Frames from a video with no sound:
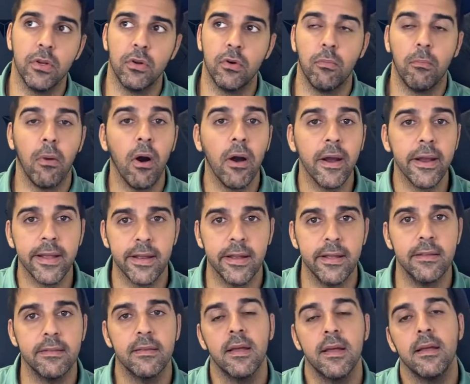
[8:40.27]
market
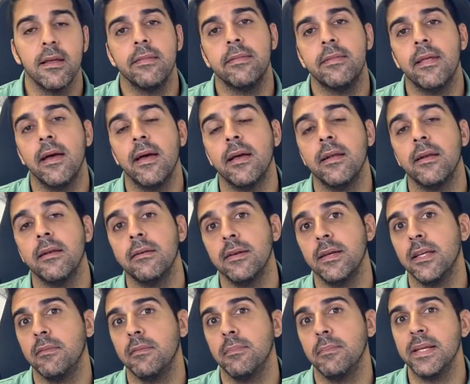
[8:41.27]
it, then
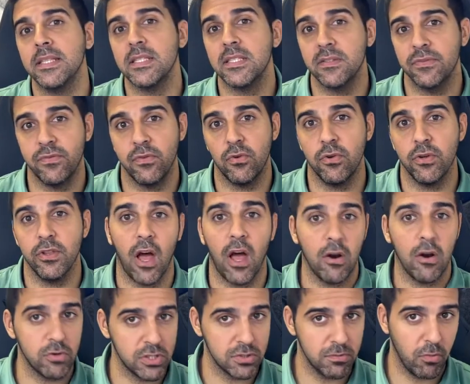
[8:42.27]
it means
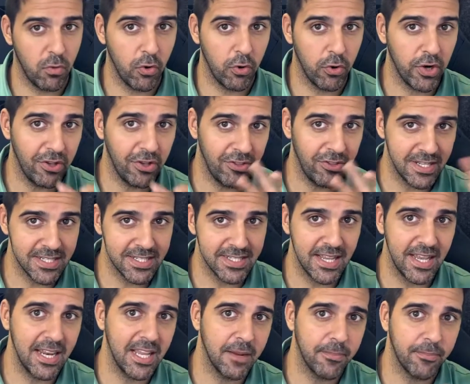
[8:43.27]
$4 more in the
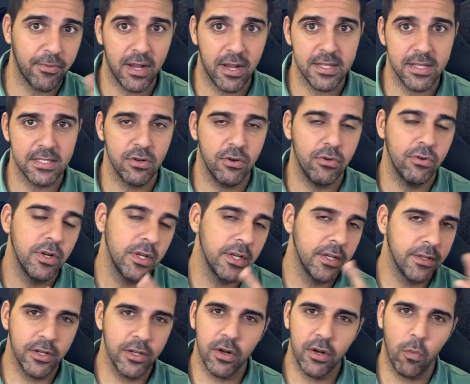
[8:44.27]
selling price. So
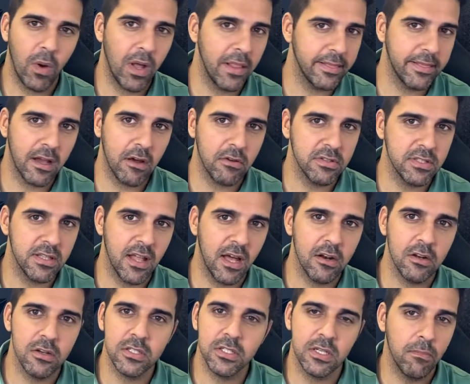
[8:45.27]
you know,
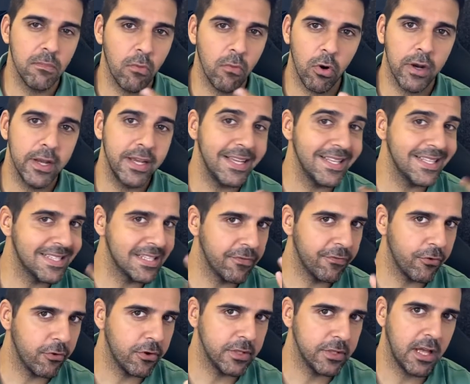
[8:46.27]
$1,000 more, it's
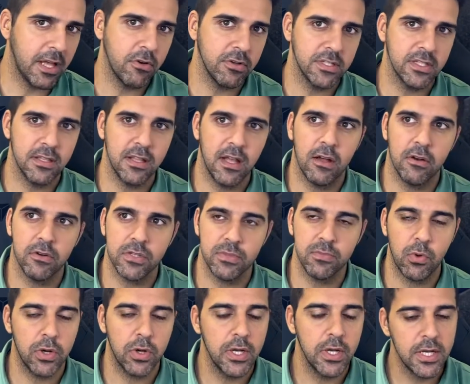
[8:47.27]
$4,000
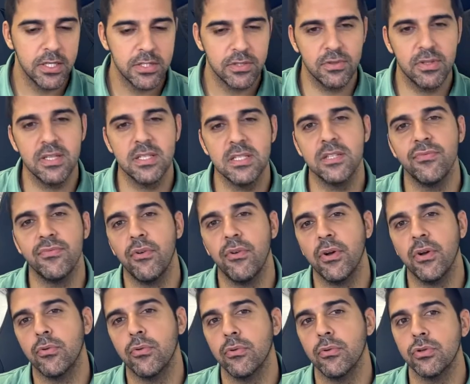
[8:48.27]
more. So this is very
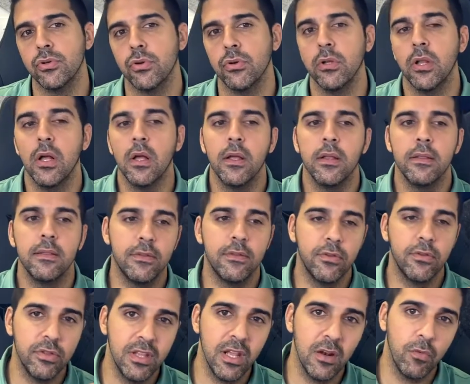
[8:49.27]
crucial that
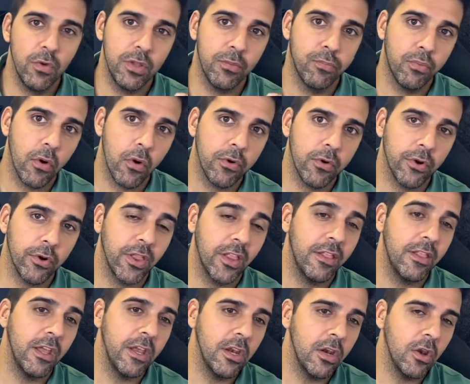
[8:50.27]
you deal with broker, that
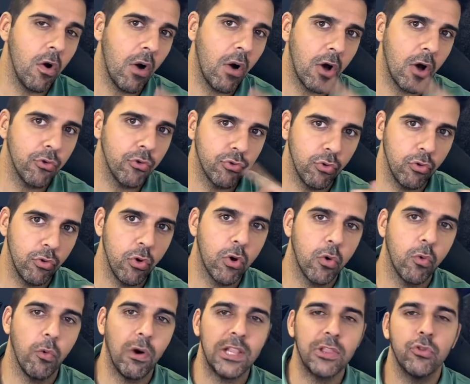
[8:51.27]
they know how to look,
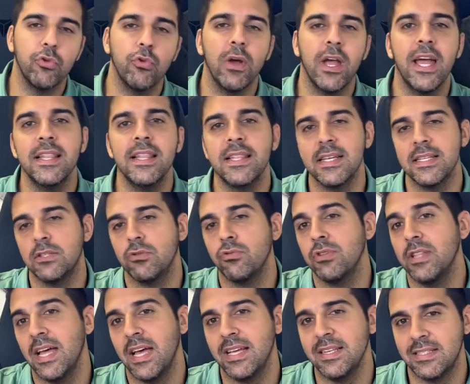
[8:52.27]
what to add it to
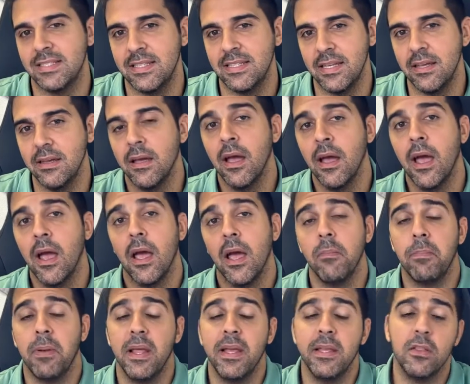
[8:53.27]
the SD and
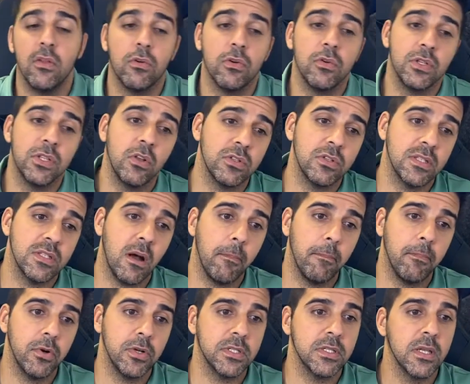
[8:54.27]
play those
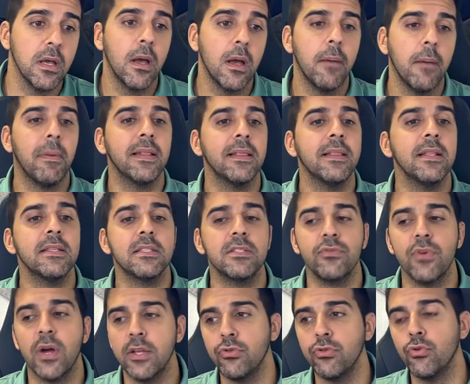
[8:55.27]
numbers. But let's
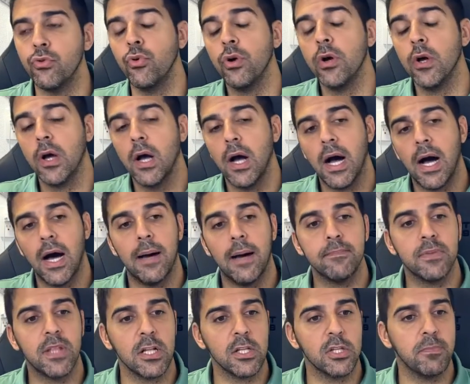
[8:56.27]
try to
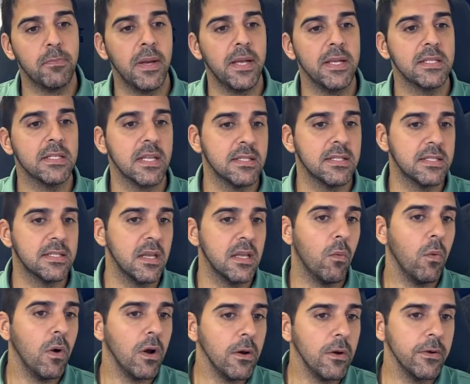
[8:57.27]
touch base and see
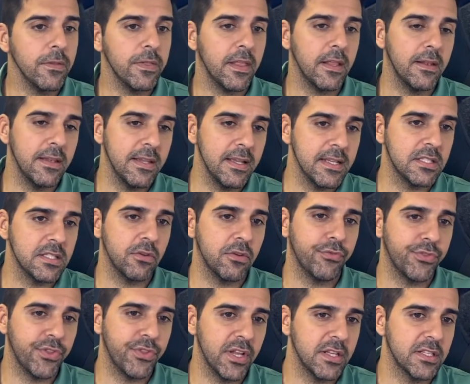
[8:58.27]
what are the list of
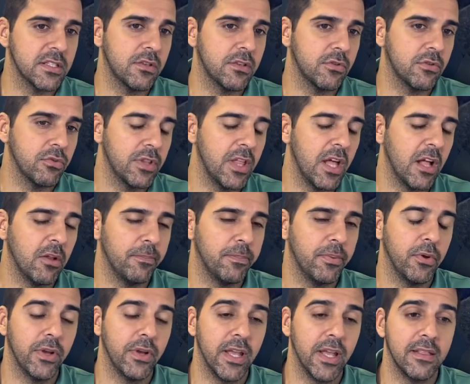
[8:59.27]
things that could help
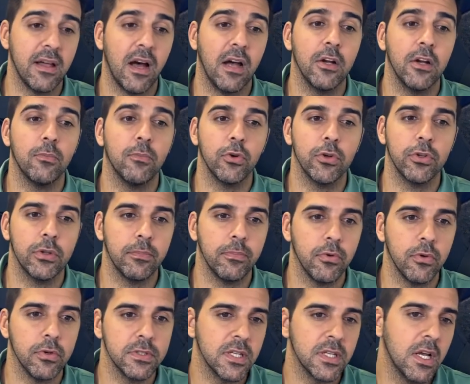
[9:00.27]
you get higher
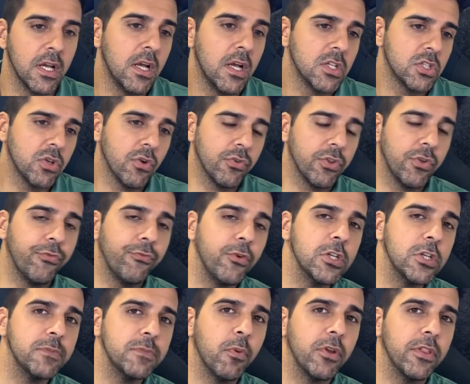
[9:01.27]
multiples. So the
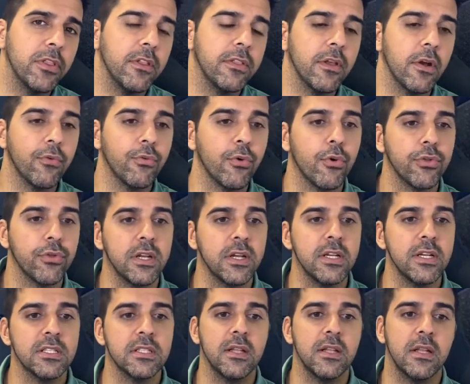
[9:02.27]
first point that I wrote
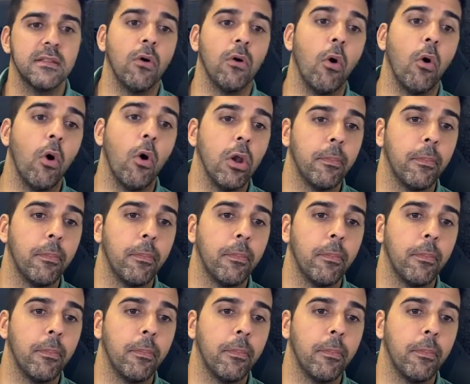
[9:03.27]
is that all